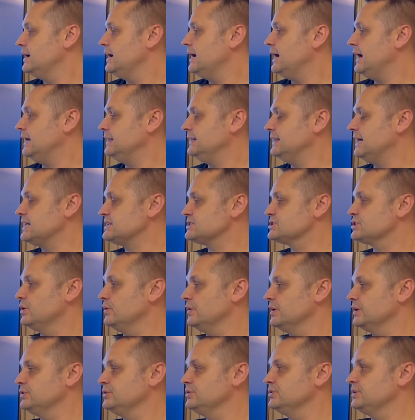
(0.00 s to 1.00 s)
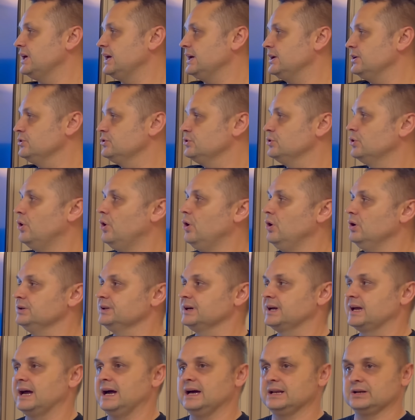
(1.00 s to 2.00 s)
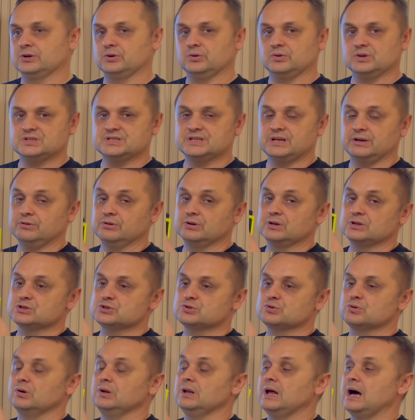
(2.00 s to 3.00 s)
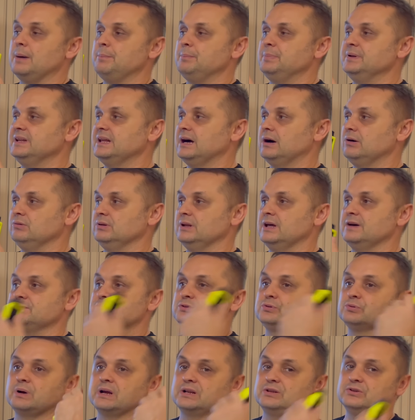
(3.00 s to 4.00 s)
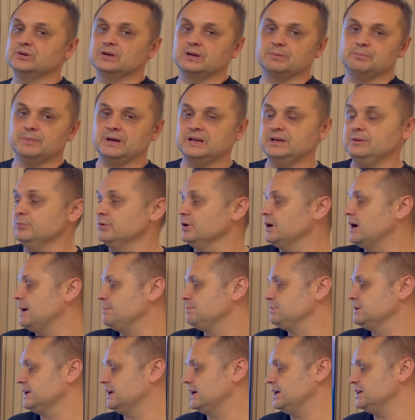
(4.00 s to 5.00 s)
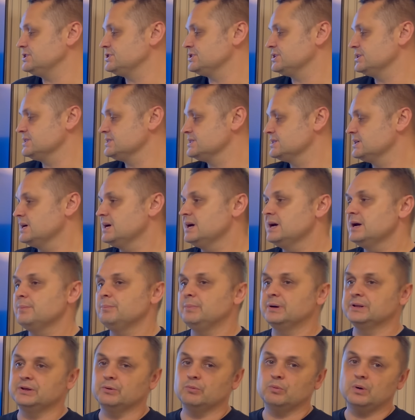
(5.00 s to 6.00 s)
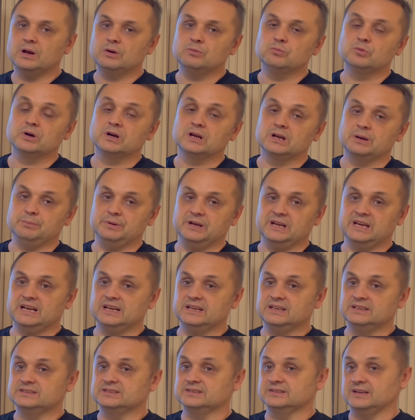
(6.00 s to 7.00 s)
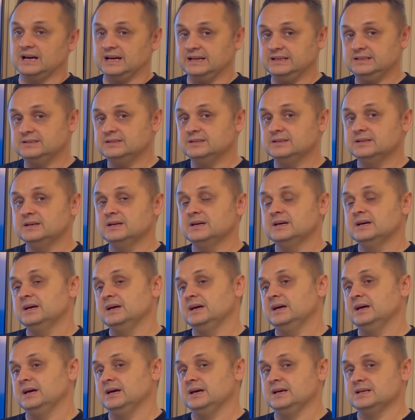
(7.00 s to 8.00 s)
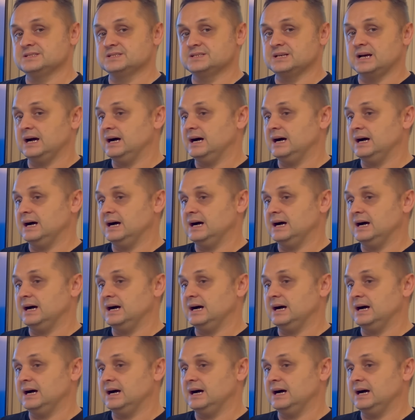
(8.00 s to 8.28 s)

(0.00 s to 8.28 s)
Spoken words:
and that's going to take you to all the categories. Now you can scroll up and down, left to right to get many more applications, but the one we're going to be getting tonight is